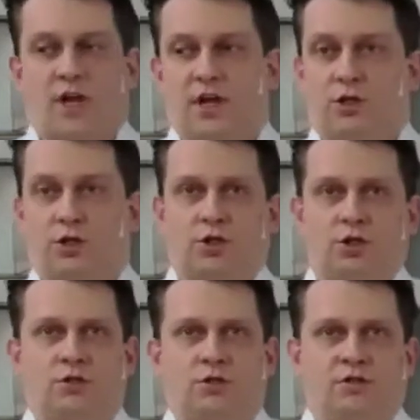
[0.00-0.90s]
can
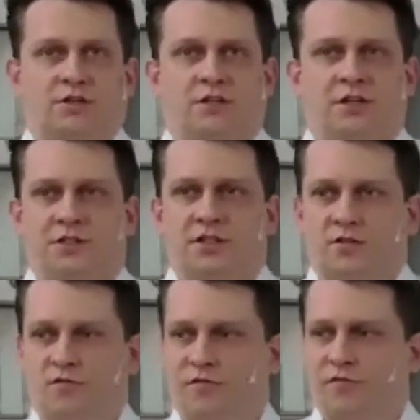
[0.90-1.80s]
CT
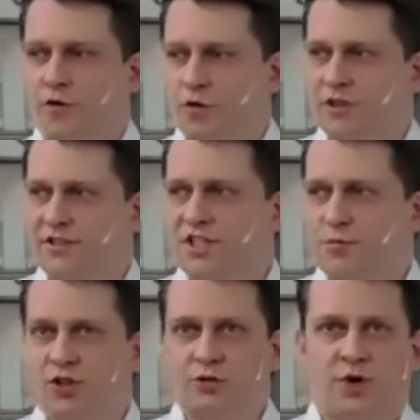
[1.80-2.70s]
scan full
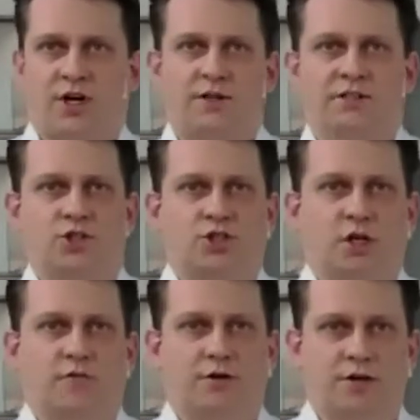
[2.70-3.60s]
assembled parts and
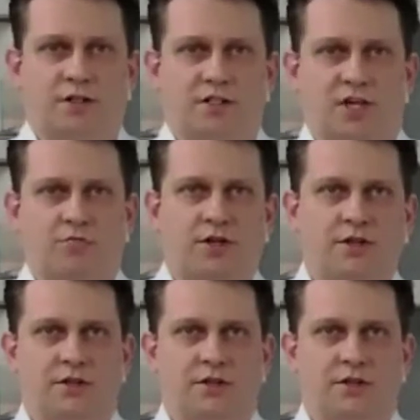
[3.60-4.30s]
check for the assembly.